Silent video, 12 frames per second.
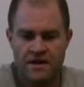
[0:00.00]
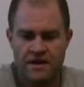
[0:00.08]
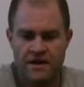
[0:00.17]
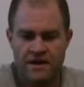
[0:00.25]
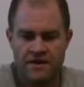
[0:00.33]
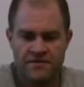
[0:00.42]

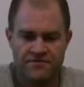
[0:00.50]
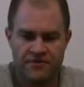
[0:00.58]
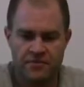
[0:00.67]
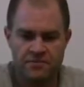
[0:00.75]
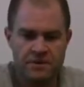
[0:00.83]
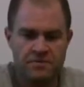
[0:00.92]

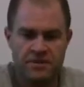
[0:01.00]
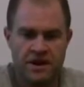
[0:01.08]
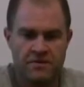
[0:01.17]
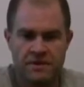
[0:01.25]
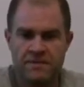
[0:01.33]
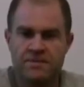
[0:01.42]
for people
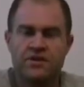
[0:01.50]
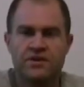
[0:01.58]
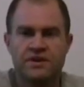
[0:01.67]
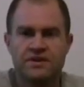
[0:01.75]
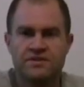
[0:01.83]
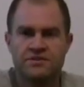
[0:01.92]
that are maybe
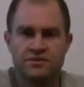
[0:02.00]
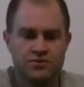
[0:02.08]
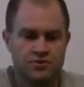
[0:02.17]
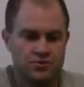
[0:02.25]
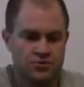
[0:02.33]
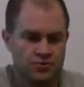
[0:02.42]
looking
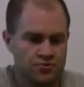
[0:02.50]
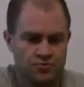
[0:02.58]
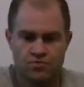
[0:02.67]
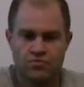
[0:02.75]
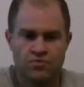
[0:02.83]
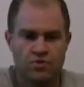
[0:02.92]

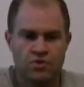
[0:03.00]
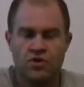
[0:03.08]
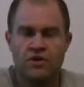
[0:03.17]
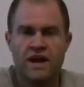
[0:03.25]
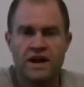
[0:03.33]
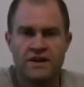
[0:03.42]
to
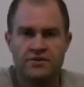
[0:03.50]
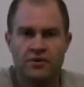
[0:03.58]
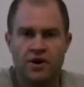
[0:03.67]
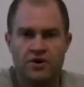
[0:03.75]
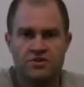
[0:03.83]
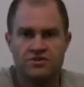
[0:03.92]
learn how to
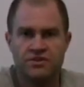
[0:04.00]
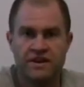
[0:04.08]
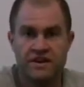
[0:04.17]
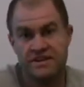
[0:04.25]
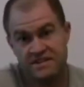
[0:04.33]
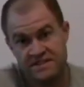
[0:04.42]
do
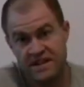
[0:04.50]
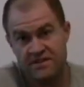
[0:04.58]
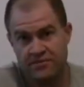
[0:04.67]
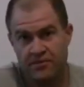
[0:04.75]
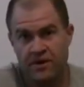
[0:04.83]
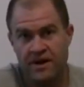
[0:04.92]
archery in a
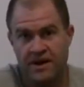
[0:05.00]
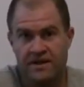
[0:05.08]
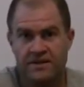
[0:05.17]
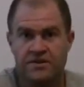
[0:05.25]
safe way.